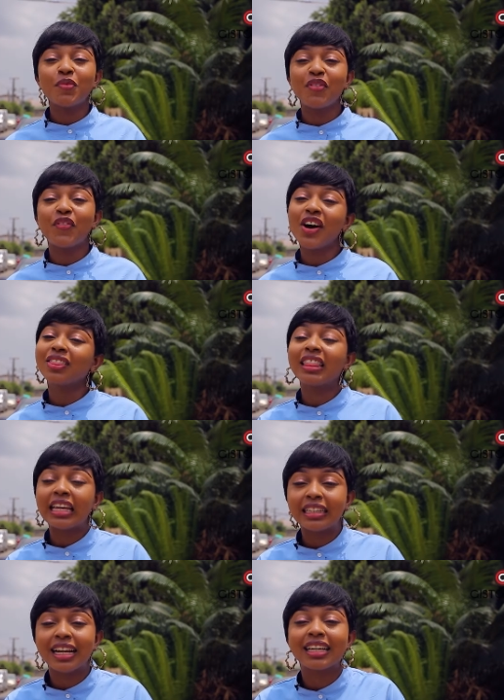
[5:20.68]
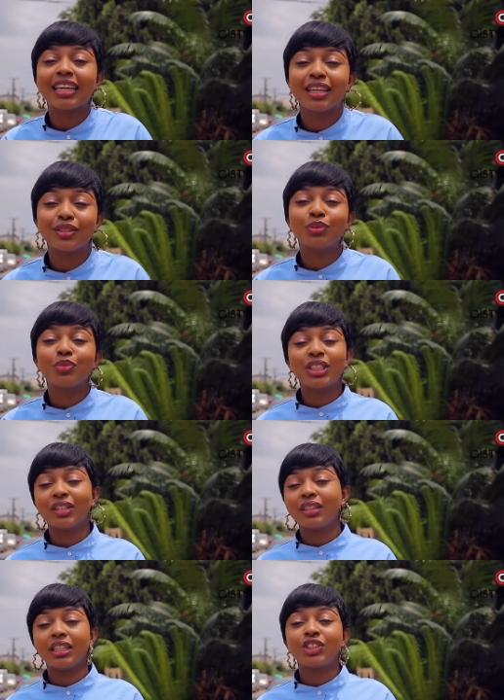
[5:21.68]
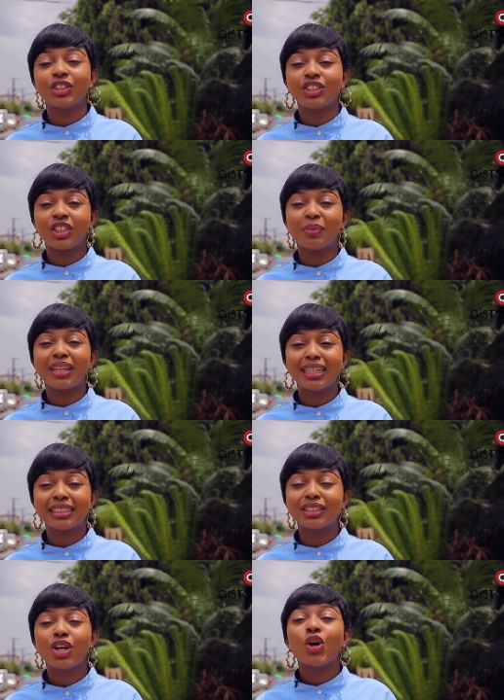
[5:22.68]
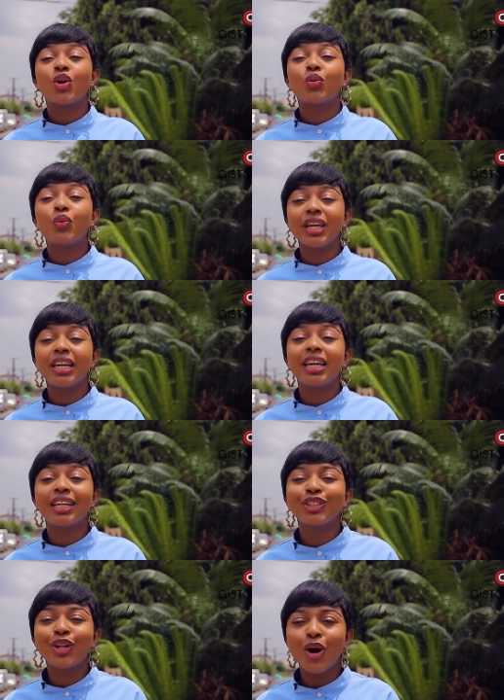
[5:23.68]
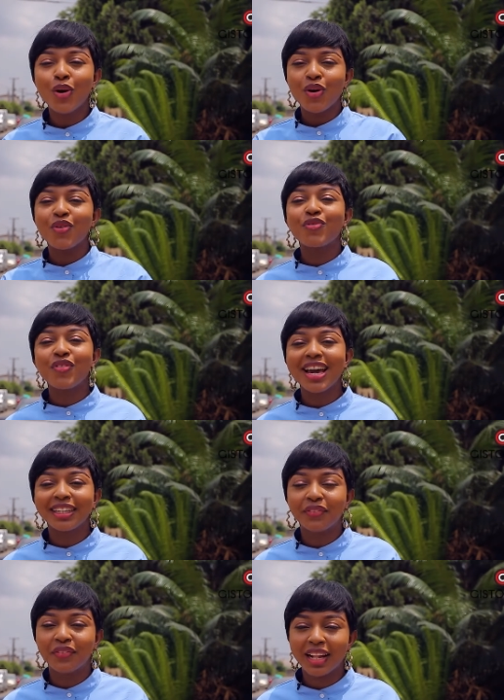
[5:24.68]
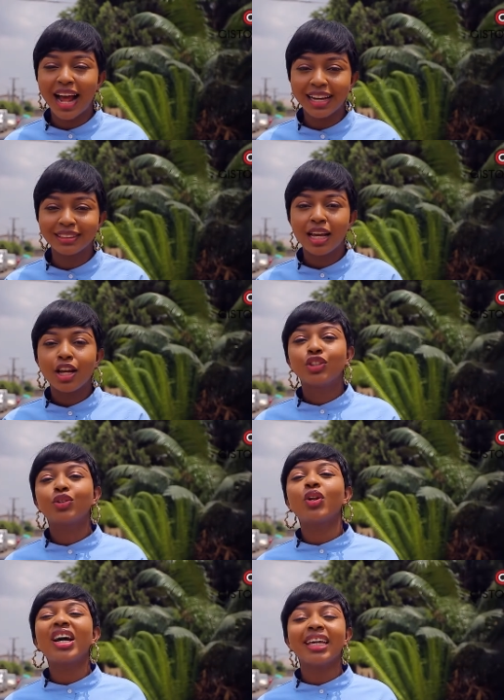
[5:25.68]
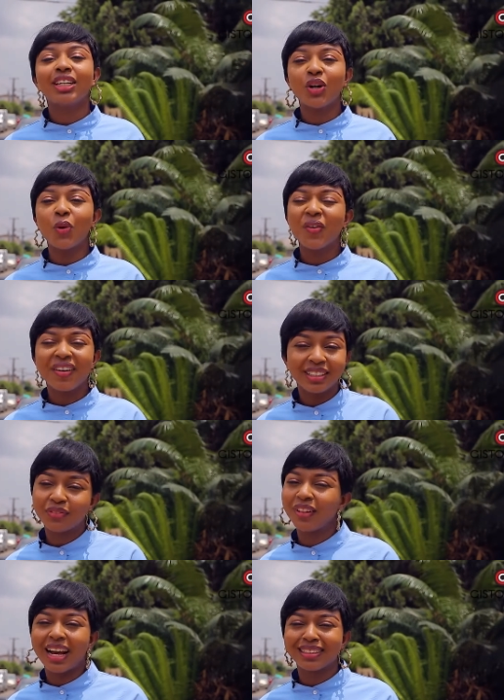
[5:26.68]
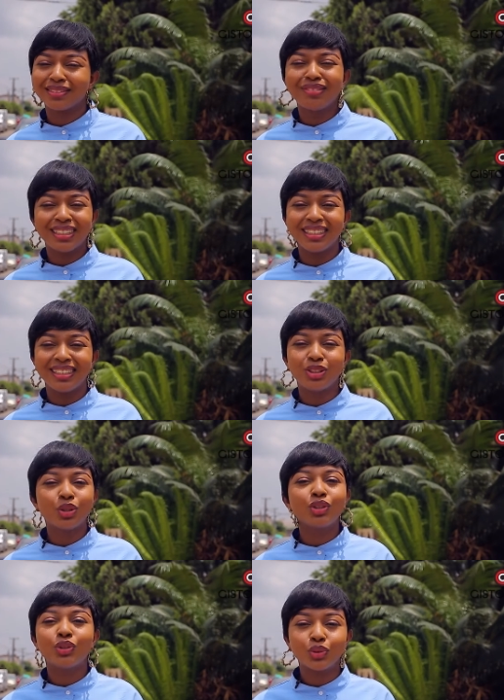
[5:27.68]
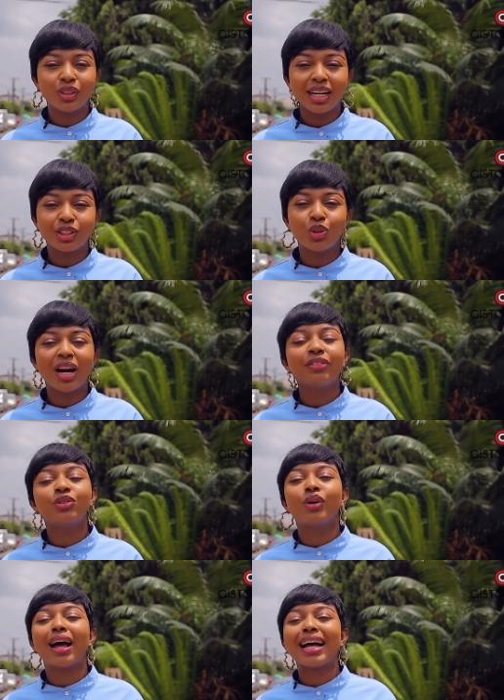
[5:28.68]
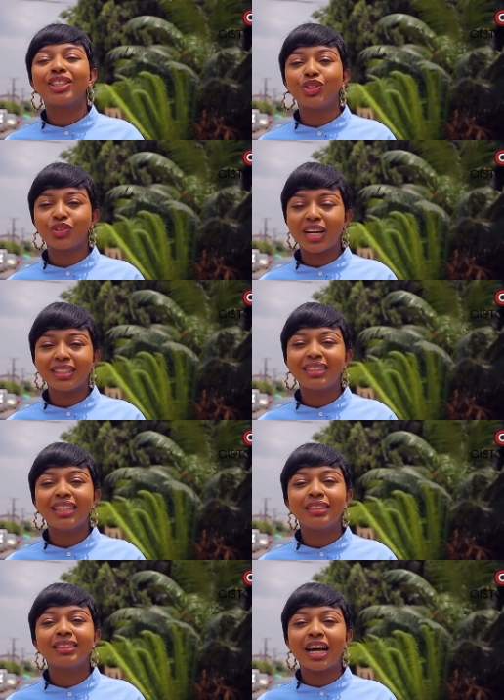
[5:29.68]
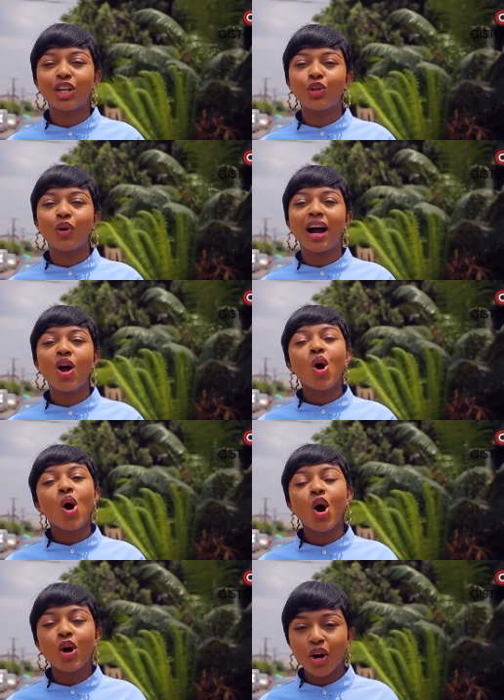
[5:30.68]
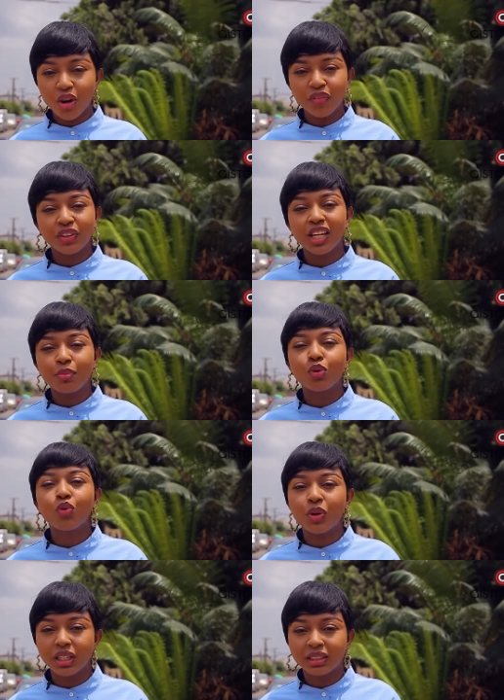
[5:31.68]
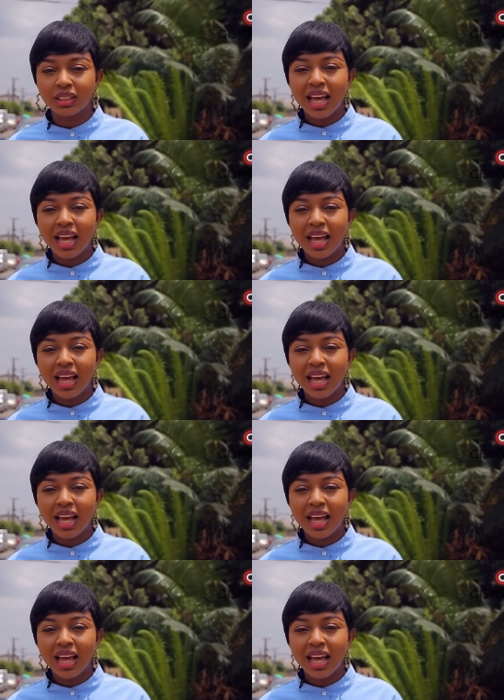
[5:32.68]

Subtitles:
number four thing that kills modern relationship is we ignore red flags. Do not ignore red flags, really. Don't do that. You have to address things that you are uncomfortable with,